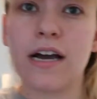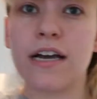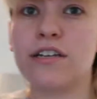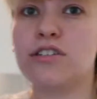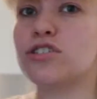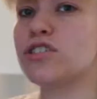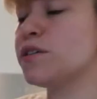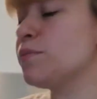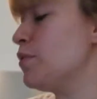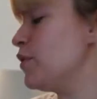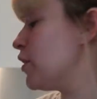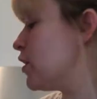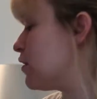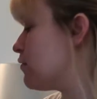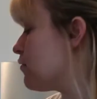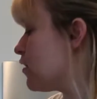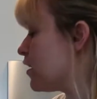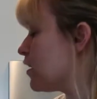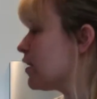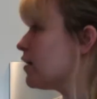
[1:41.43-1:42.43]
I usually put
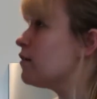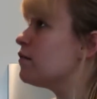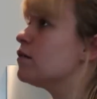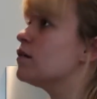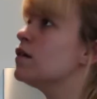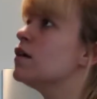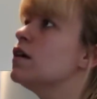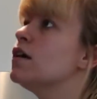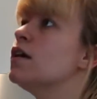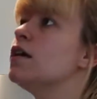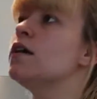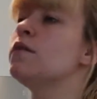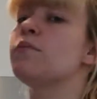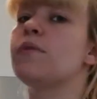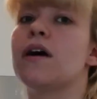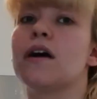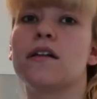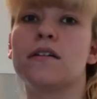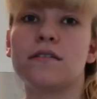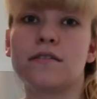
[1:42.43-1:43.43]
in right now,
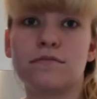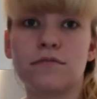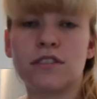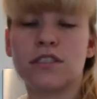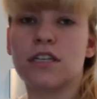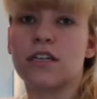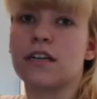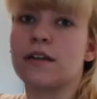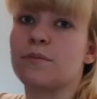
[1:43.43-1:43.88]
but I'm just gonna